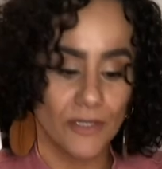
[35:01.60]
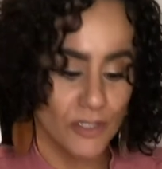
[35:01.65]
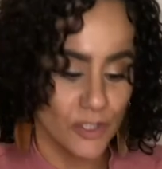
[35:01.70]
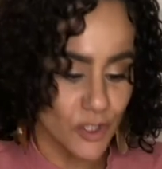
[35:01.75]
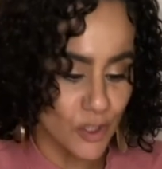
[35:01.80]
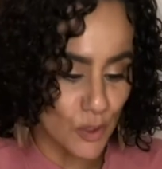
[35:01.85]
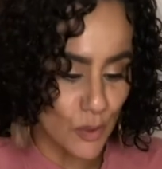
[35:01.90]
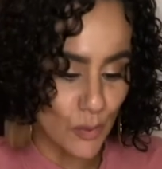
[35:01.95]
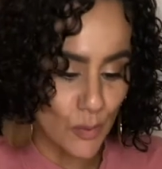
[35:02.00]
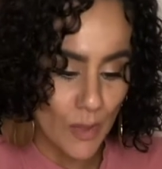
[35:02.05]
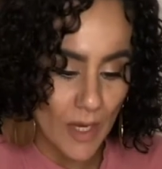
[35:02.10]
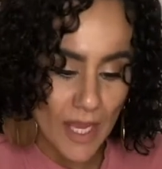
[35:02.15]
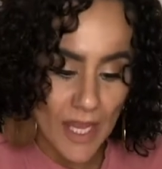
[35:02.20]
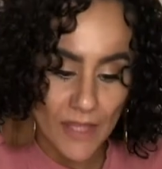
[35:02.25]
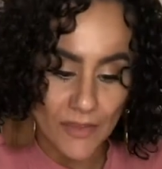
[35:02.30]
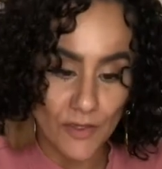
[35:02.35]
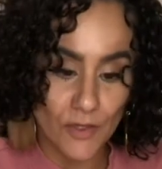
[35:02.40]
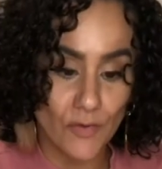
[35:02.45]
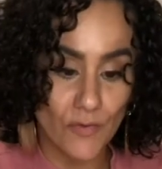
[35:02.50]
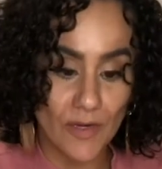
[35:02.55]
So
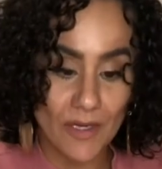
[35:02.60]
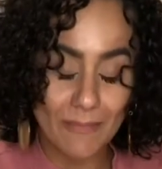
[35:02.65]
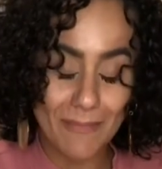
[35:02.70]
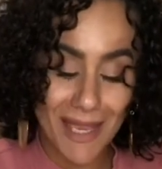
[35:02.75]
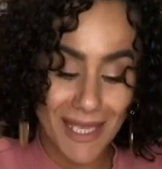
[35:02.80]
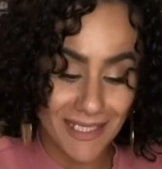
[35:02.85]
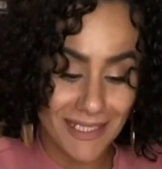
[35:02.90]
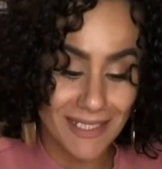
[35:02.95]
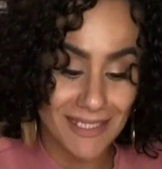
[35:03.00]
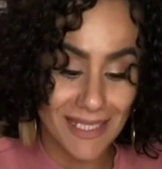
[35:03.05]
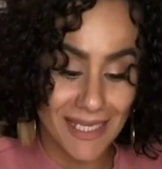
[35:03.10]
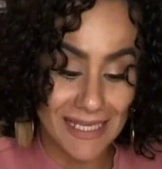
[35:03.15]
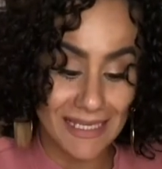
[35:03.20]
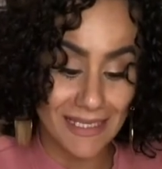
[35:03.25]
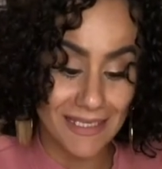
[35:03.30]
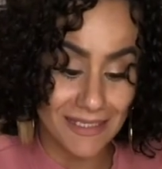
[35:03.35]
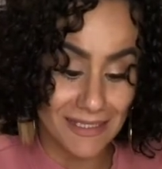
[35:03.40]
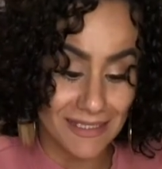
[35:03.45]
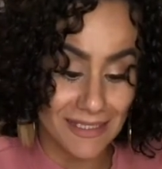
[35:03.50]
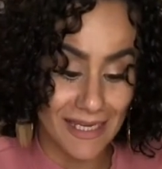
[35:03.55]
the Green Man is
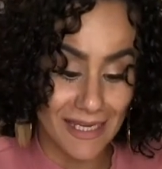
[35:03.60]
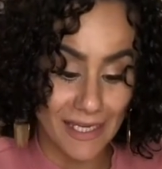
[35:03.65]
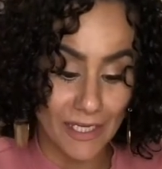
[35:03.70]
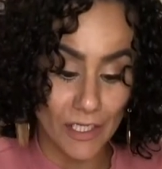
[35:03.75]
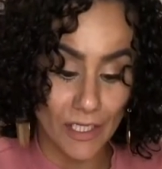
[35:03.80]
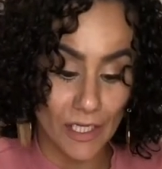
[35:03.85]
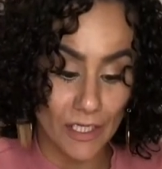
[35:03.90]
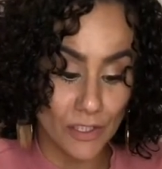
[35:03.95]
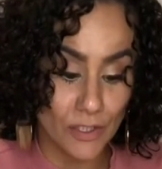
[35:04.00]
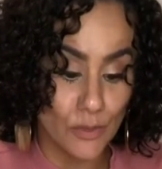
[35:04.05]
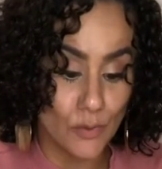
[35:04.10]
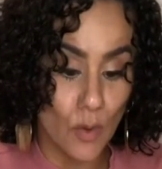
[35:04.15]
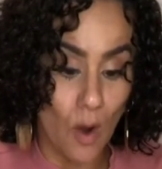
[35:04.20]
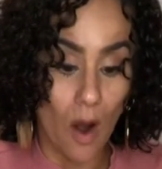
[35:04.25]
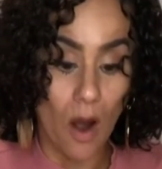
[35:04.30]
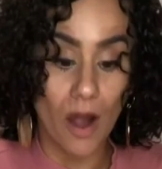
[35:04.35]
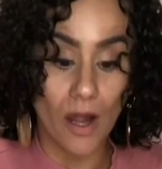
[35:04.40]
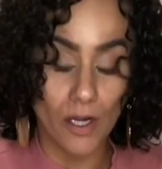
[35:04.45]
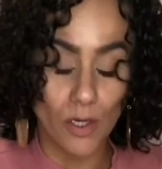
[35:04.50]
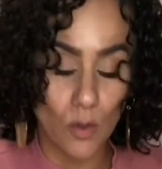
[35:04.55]
saying you
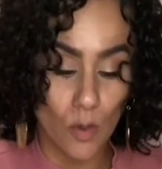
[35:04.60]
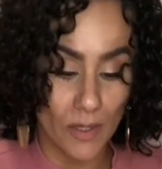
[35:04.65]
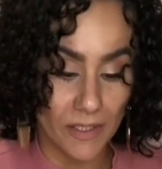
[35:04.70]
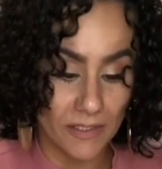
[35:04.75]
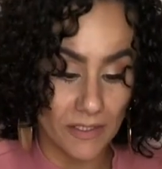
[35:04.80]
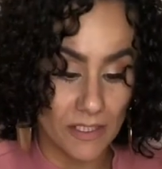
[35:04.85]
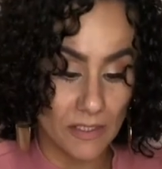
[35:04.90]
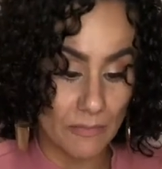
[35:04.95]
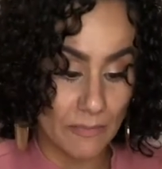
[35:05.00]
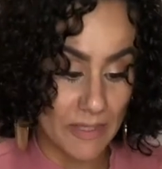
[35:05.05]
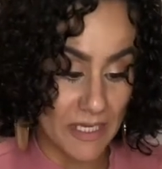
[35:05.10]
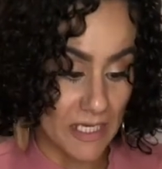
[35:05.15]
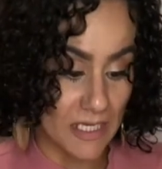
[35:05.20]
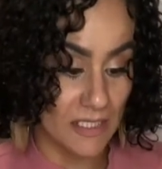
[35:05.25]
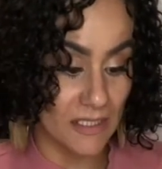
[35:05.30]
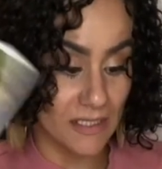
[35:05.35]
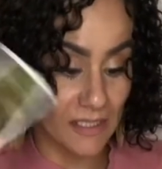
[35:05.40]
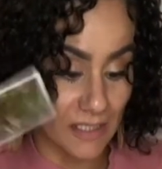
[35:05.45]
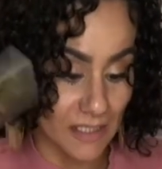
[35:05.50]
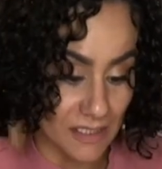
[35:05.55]
are going to be
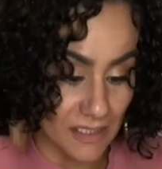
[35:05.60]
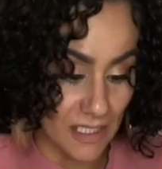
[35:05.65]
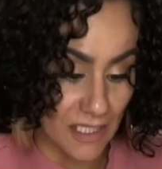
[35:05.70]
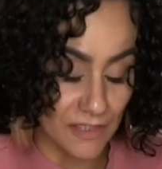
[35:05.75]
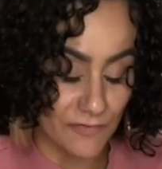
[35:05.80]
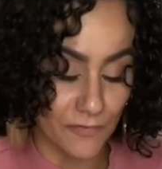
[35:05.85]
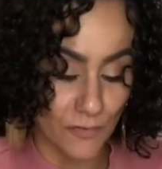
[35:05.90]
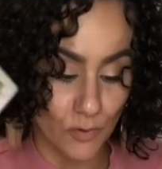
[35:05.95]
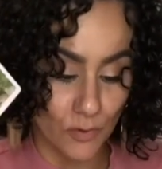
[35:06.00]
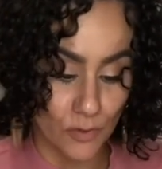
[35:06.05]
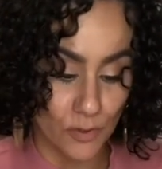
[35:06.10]
successful.